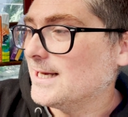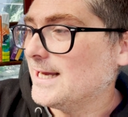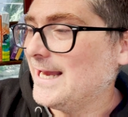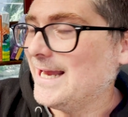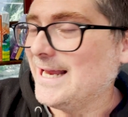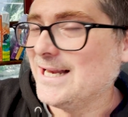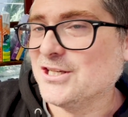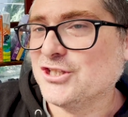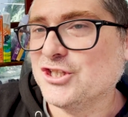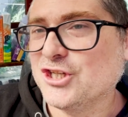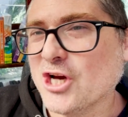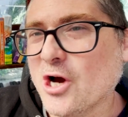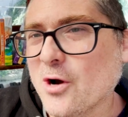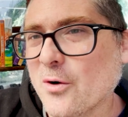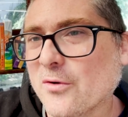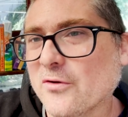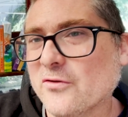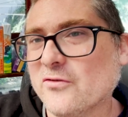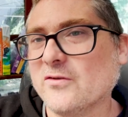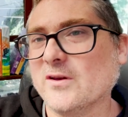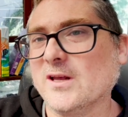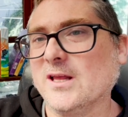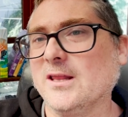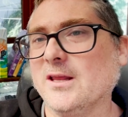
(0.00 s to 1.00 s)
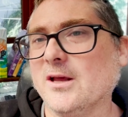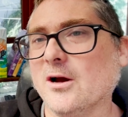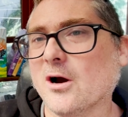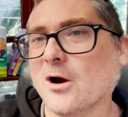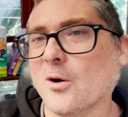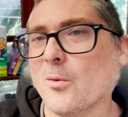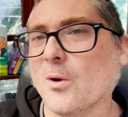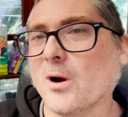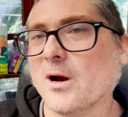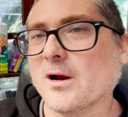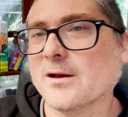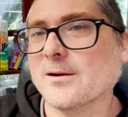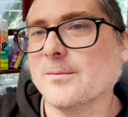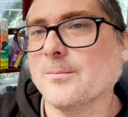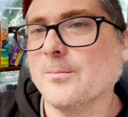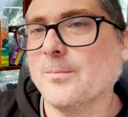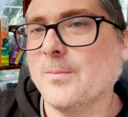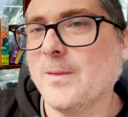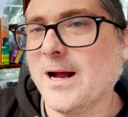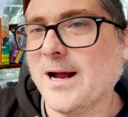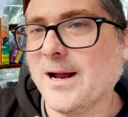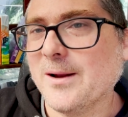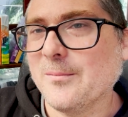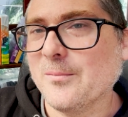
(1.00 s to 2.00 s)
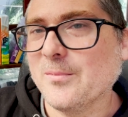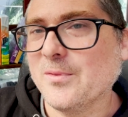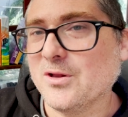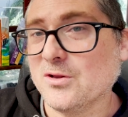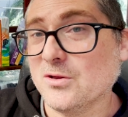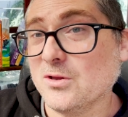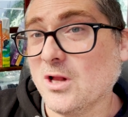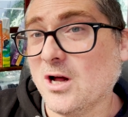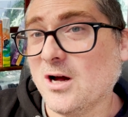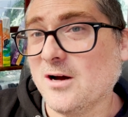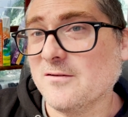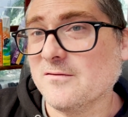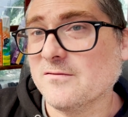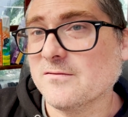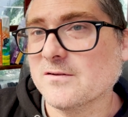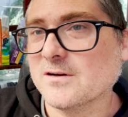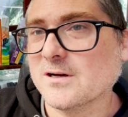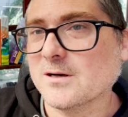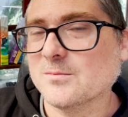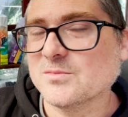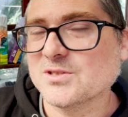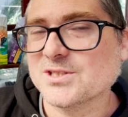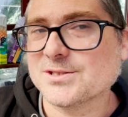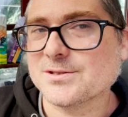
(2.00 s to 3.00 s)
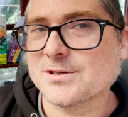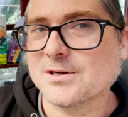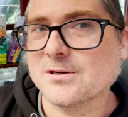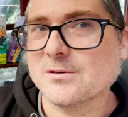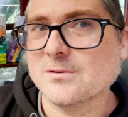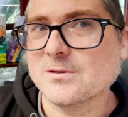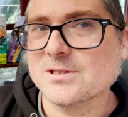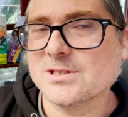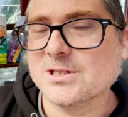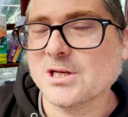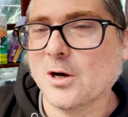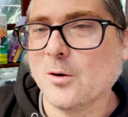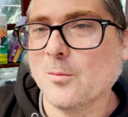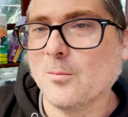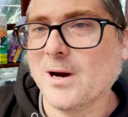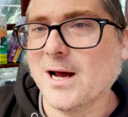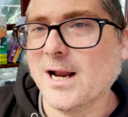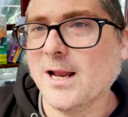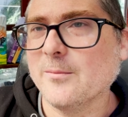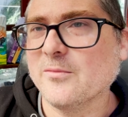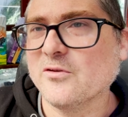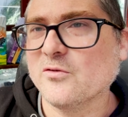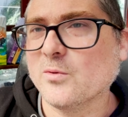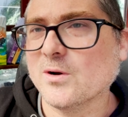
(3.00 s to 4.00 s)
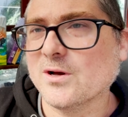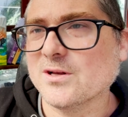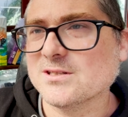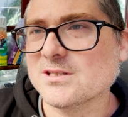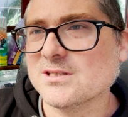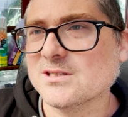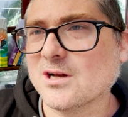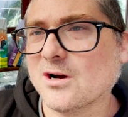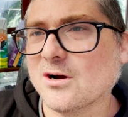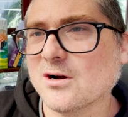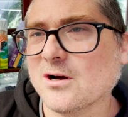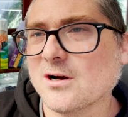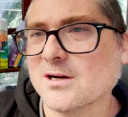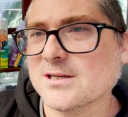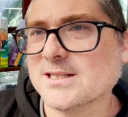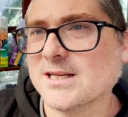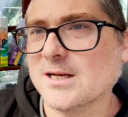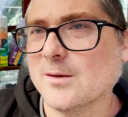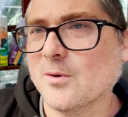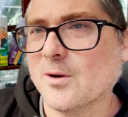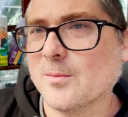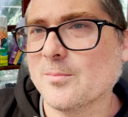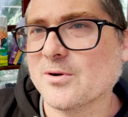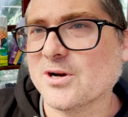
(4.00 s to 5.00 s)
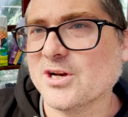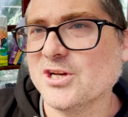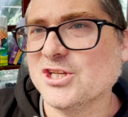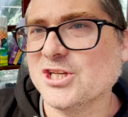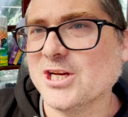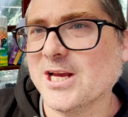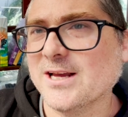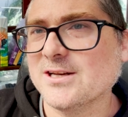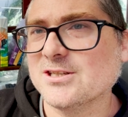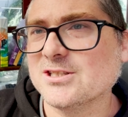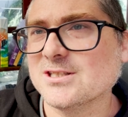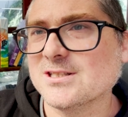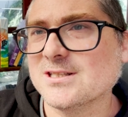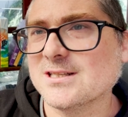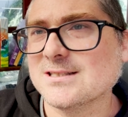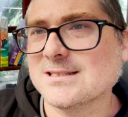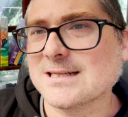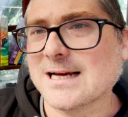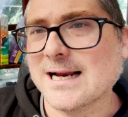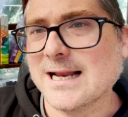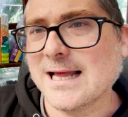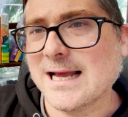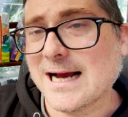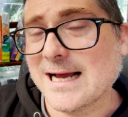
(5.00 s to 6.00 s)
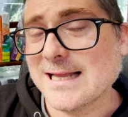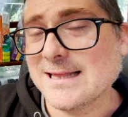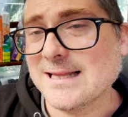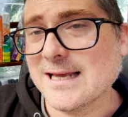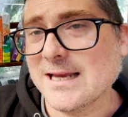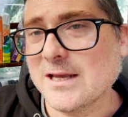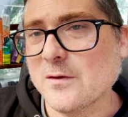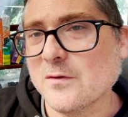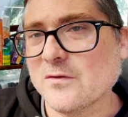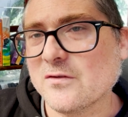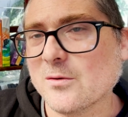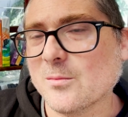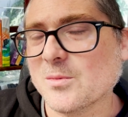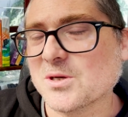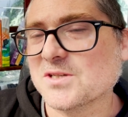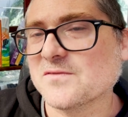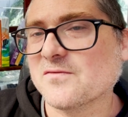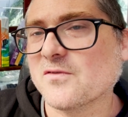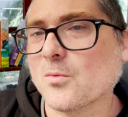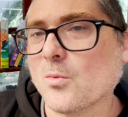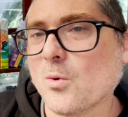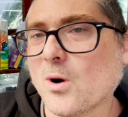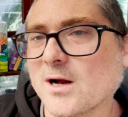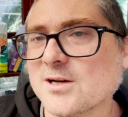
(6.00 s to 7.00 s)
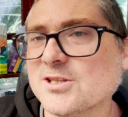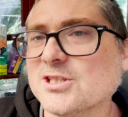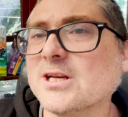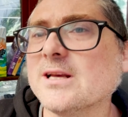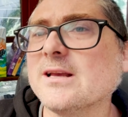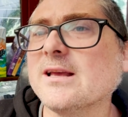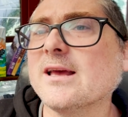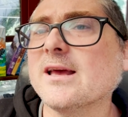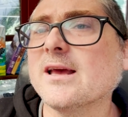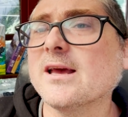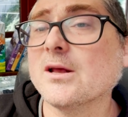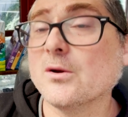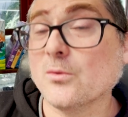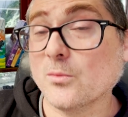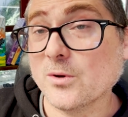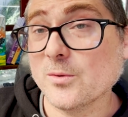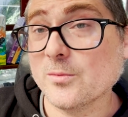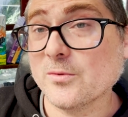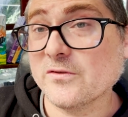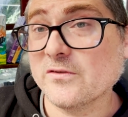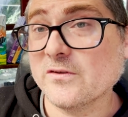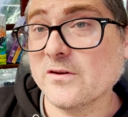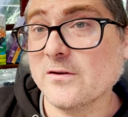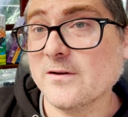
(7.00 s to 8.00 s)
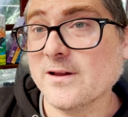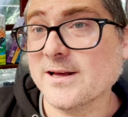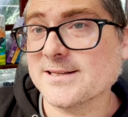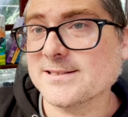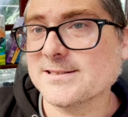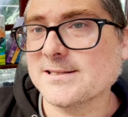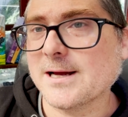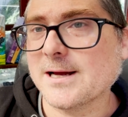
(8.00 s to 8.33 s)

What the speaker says: it shows in the artwork that the love comes through. So my name is Will. This is Hong Kong Cinema Appreciation Society. I thank you so much for watching, and we will see you next